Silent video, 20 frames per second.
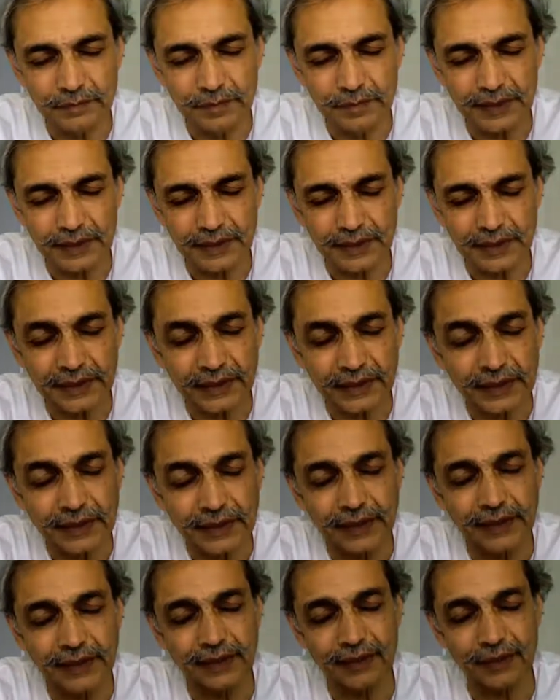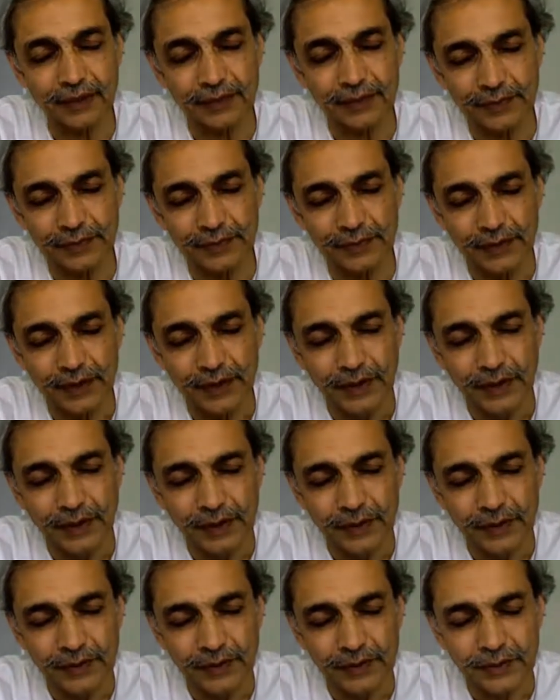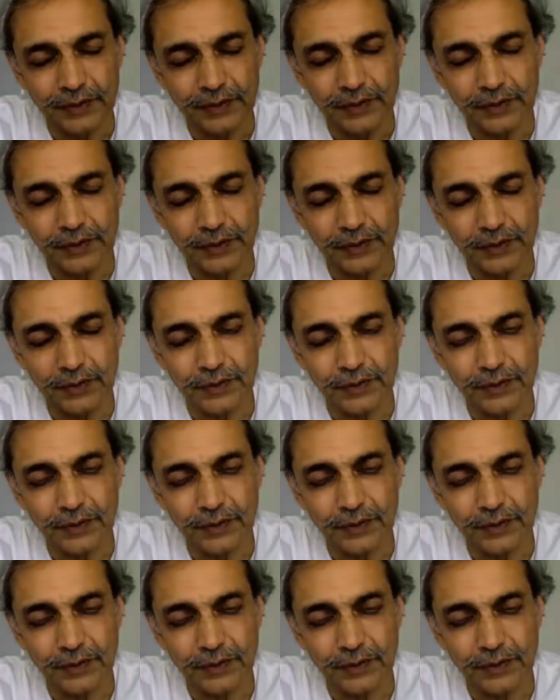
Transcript: taken care of through